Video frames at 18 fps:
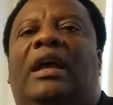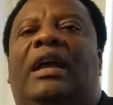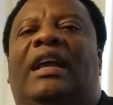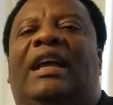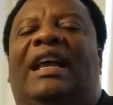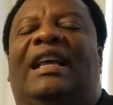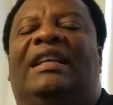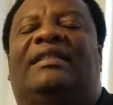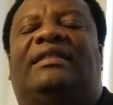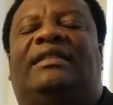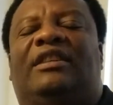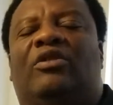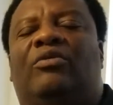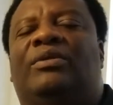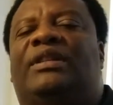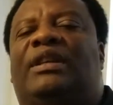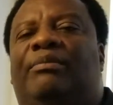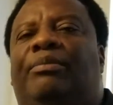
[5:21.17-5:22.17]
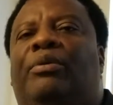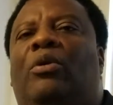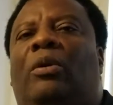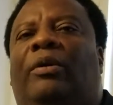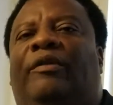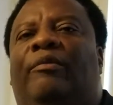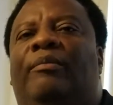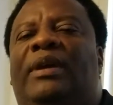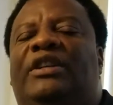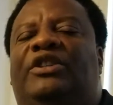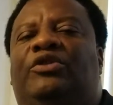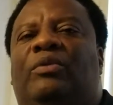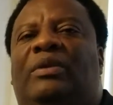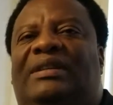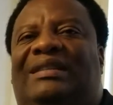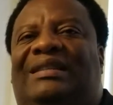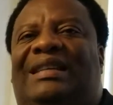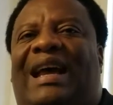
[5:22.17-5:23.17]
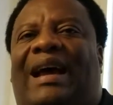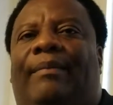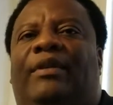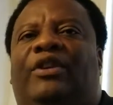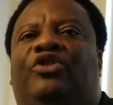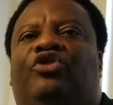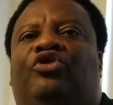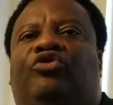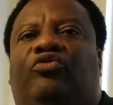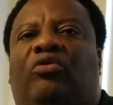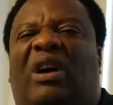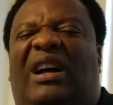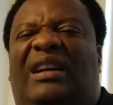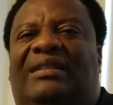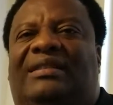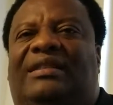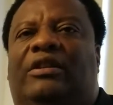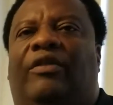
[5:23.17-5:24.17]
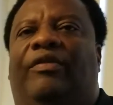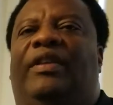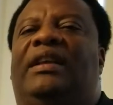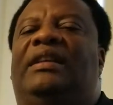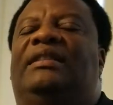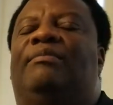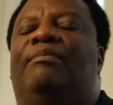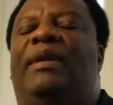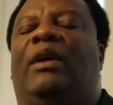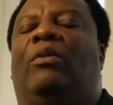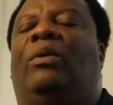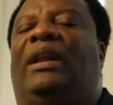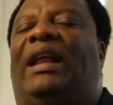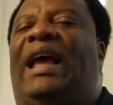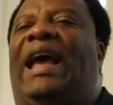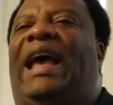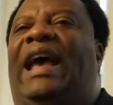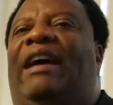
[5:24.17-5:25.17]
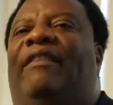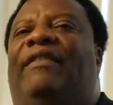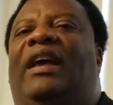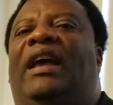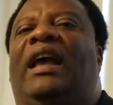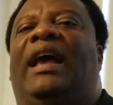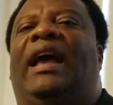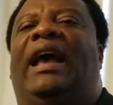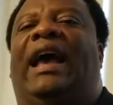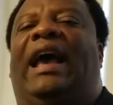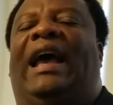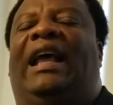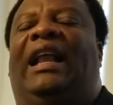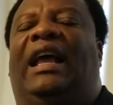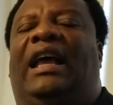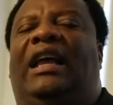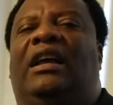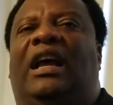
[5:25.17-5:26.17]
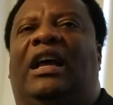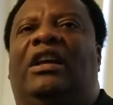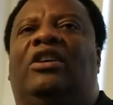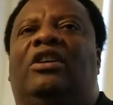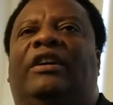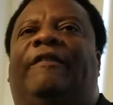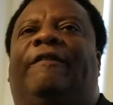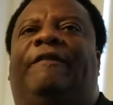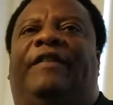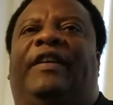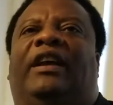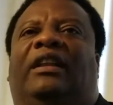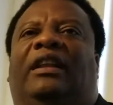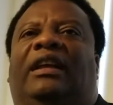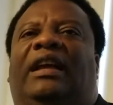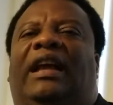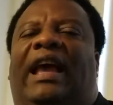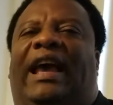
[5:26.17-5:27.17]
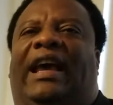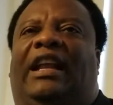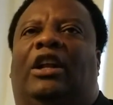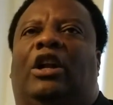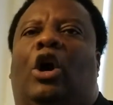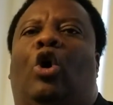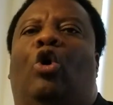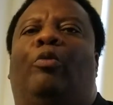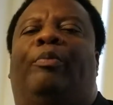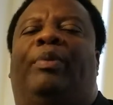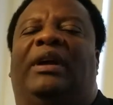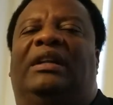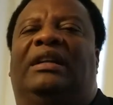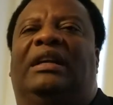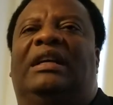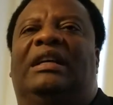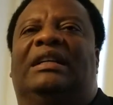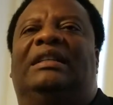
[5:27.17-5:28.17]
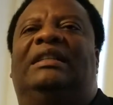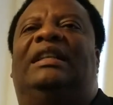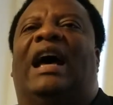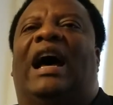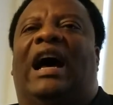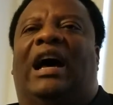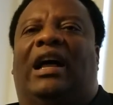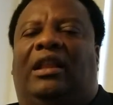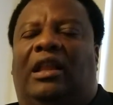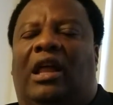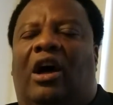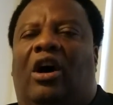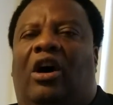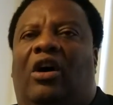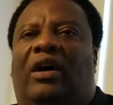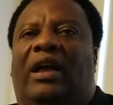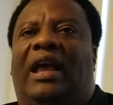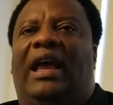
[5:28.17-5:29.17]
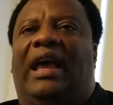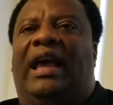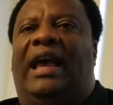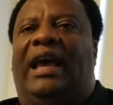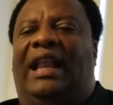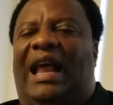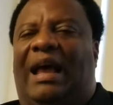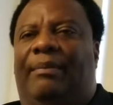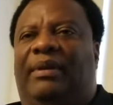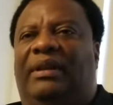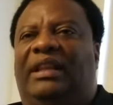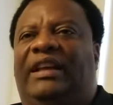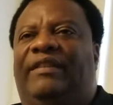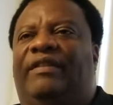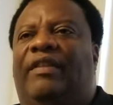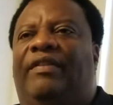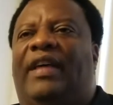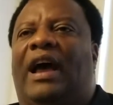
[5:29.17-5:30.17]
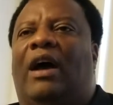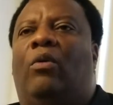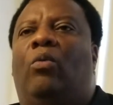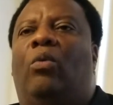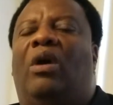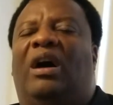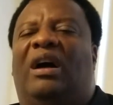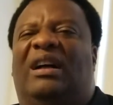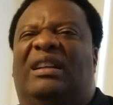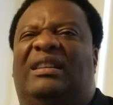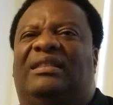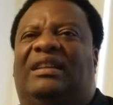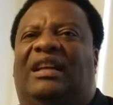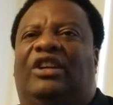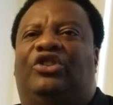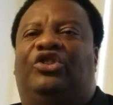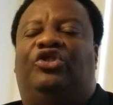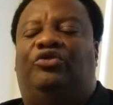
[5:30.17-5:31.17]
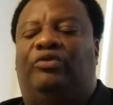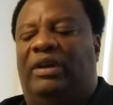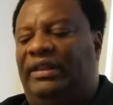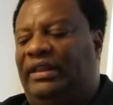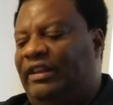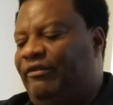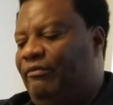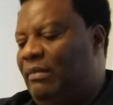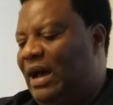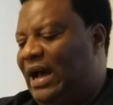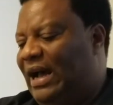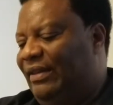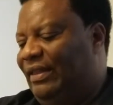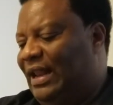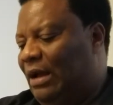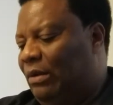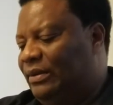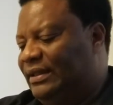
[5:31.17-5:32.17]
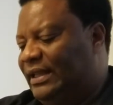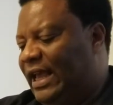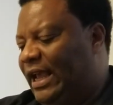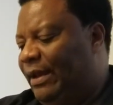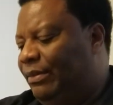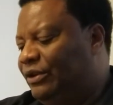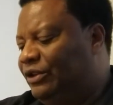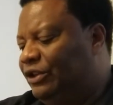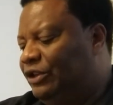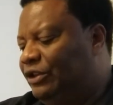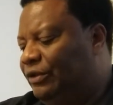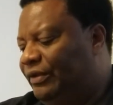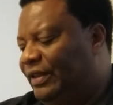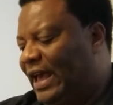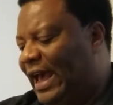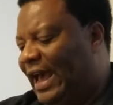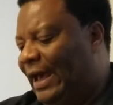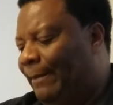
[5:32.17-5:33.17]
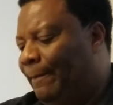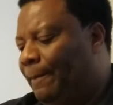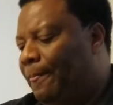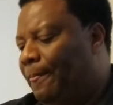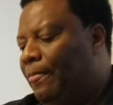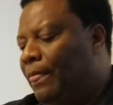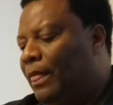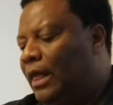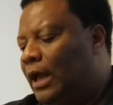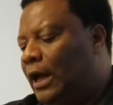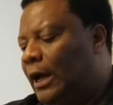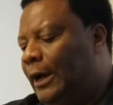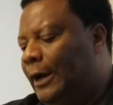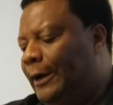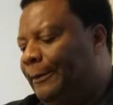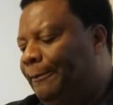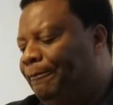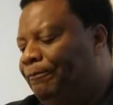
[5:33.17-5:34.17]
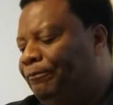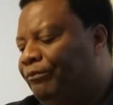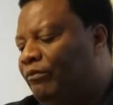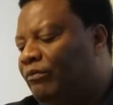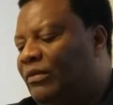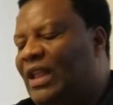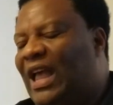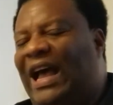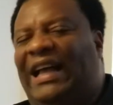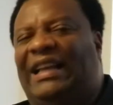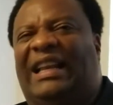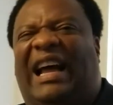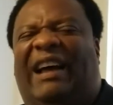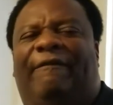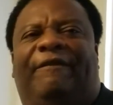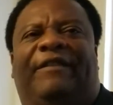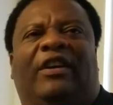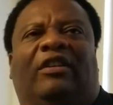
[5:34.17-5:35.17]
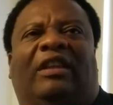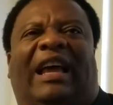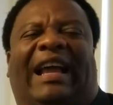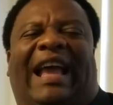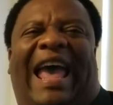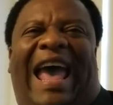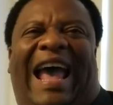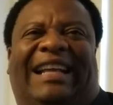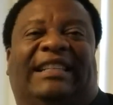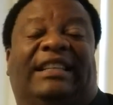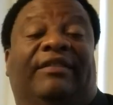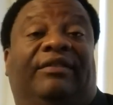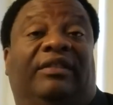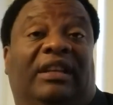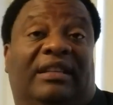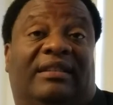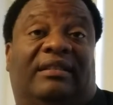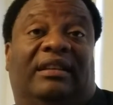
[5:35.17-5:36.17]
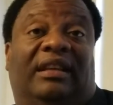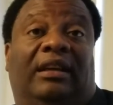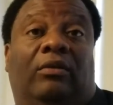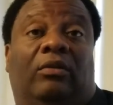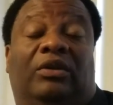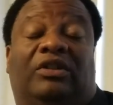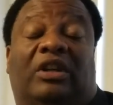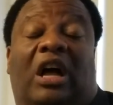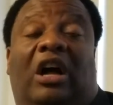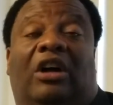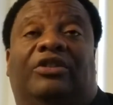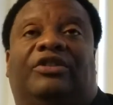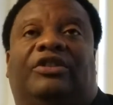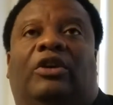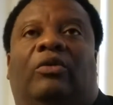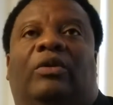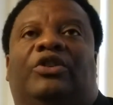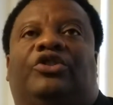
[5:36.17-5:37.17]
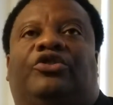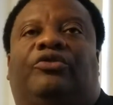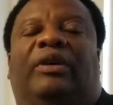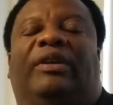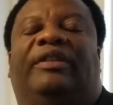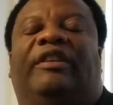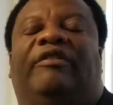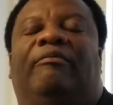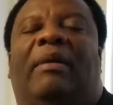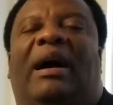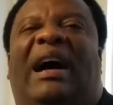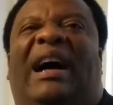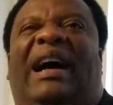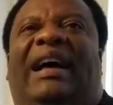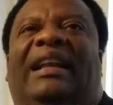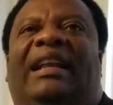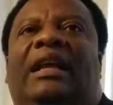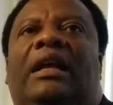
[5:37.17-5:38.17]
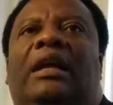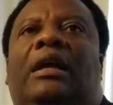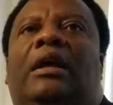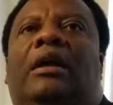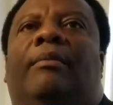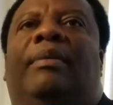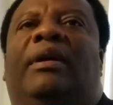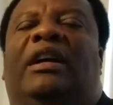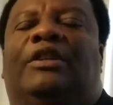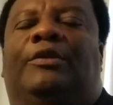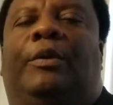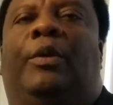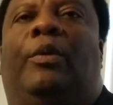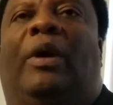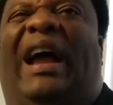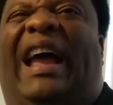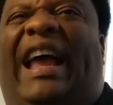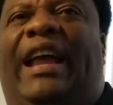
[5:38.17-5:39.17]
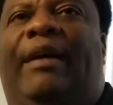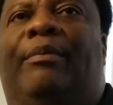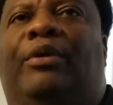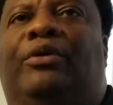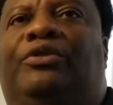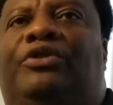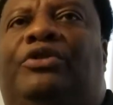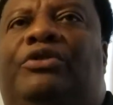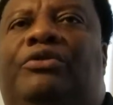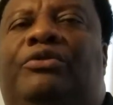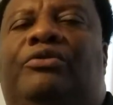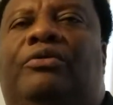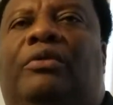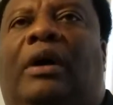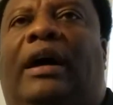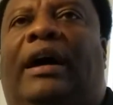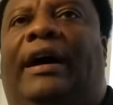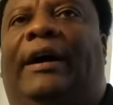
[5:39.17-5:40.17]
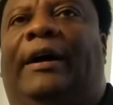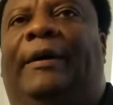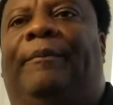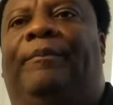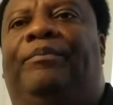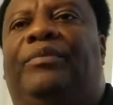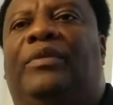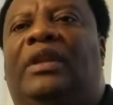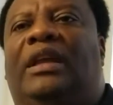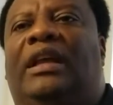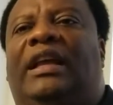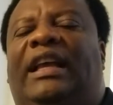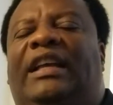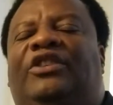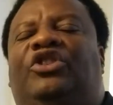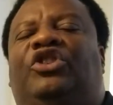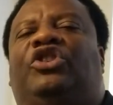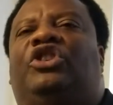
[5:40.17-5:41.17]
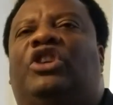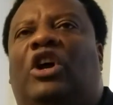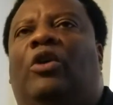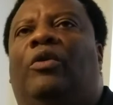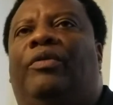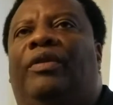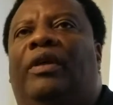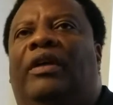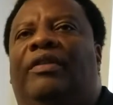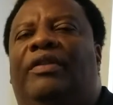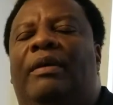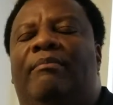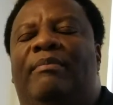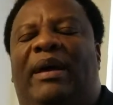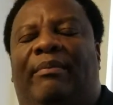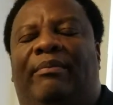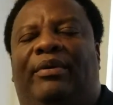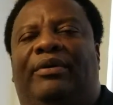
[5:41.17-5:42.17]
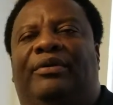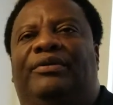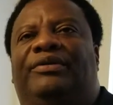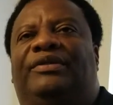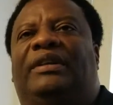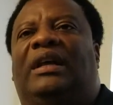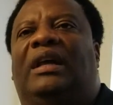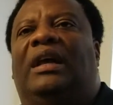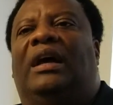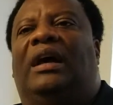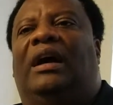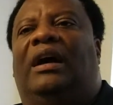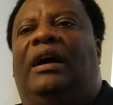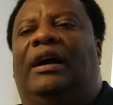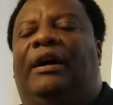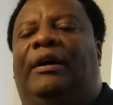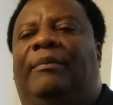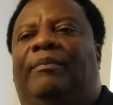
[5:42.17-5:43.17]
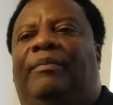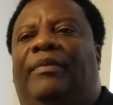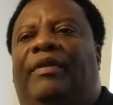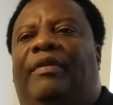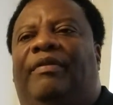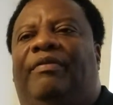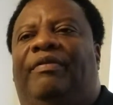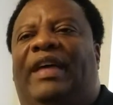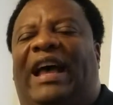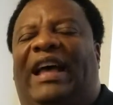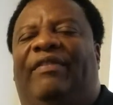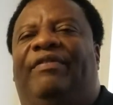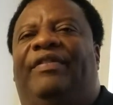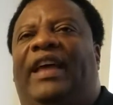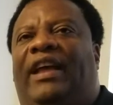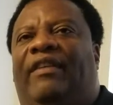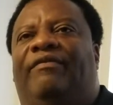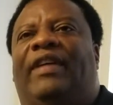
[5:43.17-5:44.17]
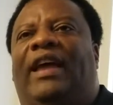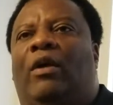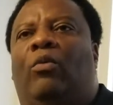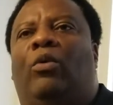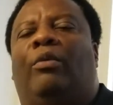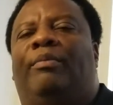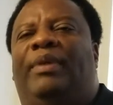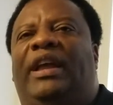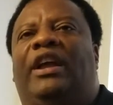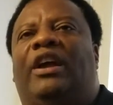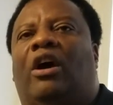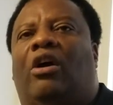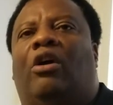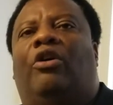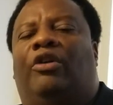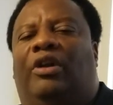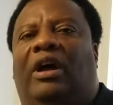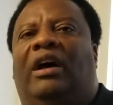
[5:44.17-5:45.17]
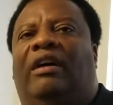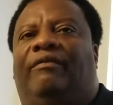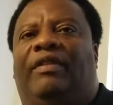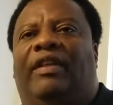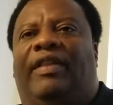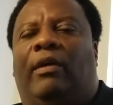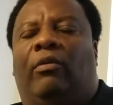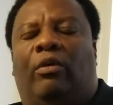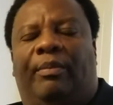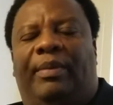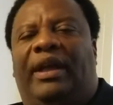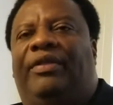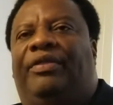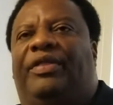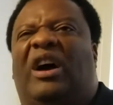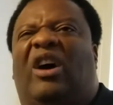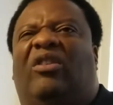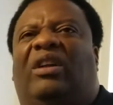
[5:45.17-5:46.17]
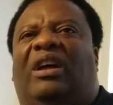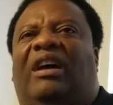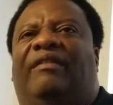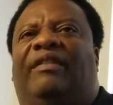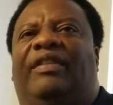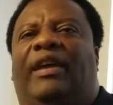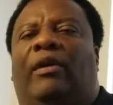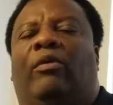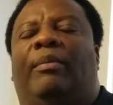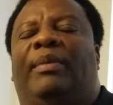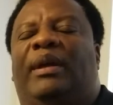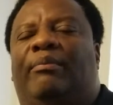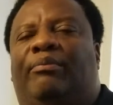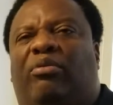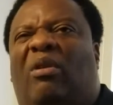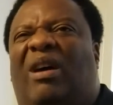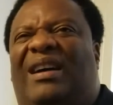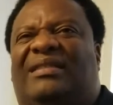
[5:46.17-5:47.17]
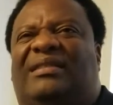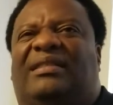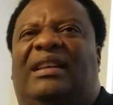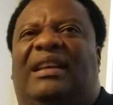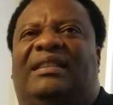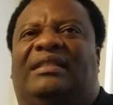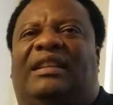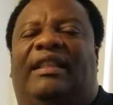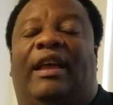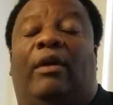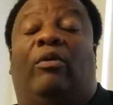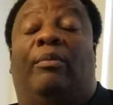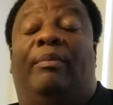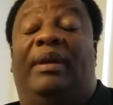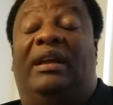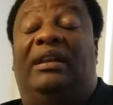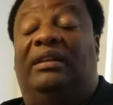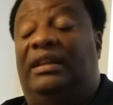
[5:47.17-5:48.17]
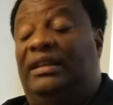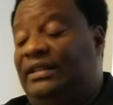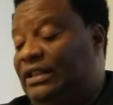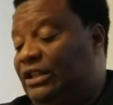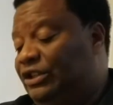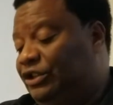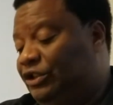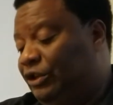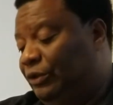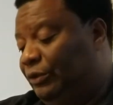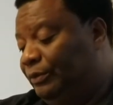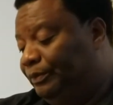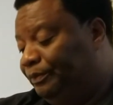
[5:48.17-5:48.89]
it still was important for me to establish trust so these men would have a good feeling and an open dialogue. And I believe that that was a strength of mine that I was able to do that. I feel like active listening was also a strength of mine because we were able to show the members that they were being heard of, that they were being thought of, and they were being processed, and they were being listened to.